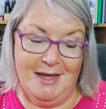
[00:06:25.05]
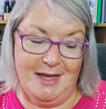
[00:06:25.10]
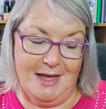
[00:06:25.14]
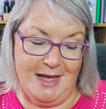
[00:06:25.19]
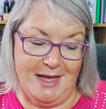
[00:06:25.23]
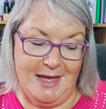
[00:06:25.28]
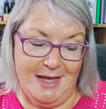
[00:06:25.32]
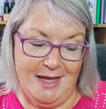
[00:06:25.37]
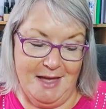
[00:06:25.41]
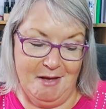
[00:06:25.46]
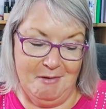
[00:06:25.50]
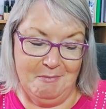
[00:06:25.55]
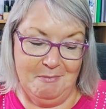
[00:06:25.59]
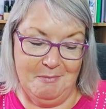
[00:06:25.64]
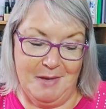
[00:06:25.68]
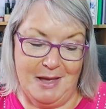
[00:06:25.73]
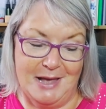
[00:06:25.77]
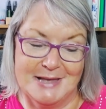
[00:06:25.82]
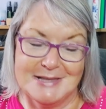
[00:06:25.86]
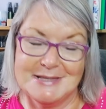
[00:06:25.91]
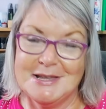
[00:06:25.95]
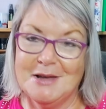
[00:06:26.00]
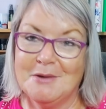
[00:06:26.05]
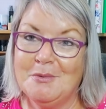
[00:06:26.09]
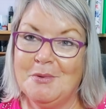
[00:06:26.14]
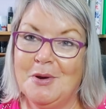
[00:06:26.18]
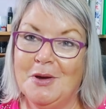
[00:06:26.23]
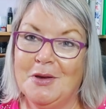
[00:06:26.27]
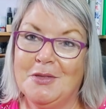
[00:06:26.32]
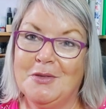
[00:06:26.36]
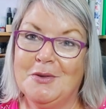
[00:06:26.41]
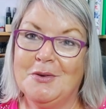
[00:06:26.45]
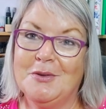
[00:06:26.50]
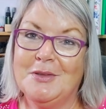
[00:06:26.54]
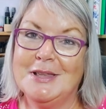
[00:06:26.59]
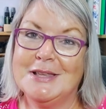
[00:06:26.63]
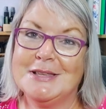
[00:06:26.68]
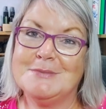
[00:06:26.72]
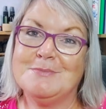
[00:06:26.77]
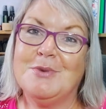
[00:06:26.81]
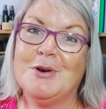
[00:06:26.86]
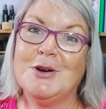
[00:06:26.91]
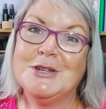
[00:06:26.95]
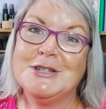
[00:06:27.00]
as I work through this
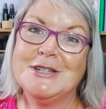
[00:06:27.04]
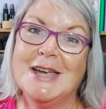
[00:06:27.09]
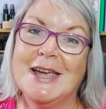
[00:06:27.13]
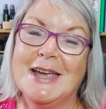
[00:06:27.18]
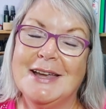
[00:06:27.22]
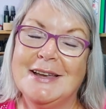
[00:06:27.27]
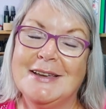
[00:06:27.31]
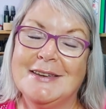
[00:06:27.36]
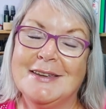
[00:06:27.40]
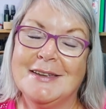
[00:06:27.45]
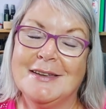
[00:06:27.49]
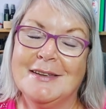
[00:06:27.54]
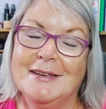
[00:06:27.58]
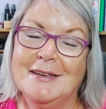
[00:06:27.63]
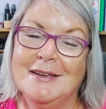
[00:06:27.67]
project.